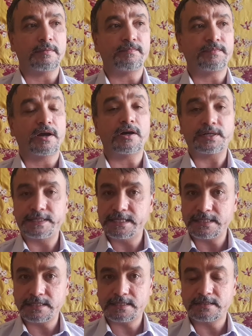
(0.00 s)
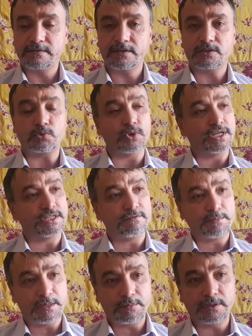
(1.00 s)
artists, creative
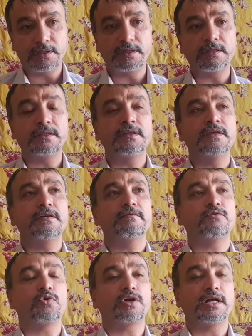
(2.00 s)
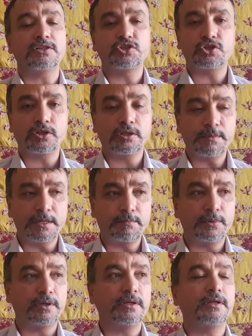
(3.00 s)
people, for cultural
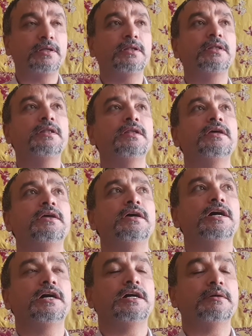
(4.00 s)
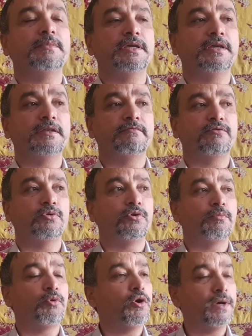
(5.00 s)
people, I mean, for
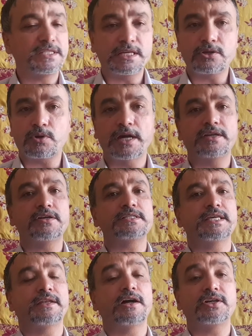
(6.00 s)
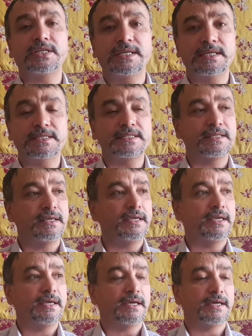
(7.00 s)
poets and writers and artists
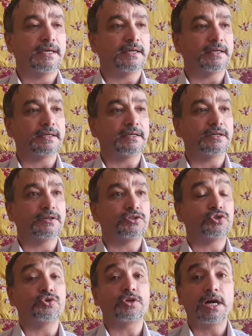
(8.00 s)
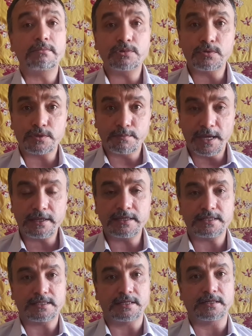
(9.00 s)
to come to
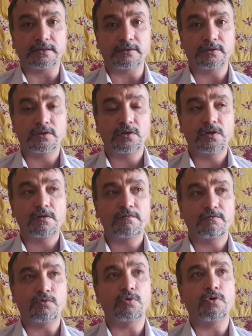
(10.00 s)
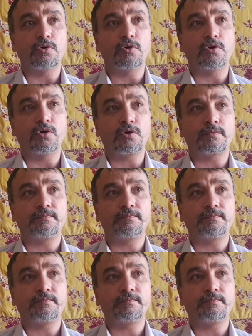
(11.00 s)
Uzbekistan for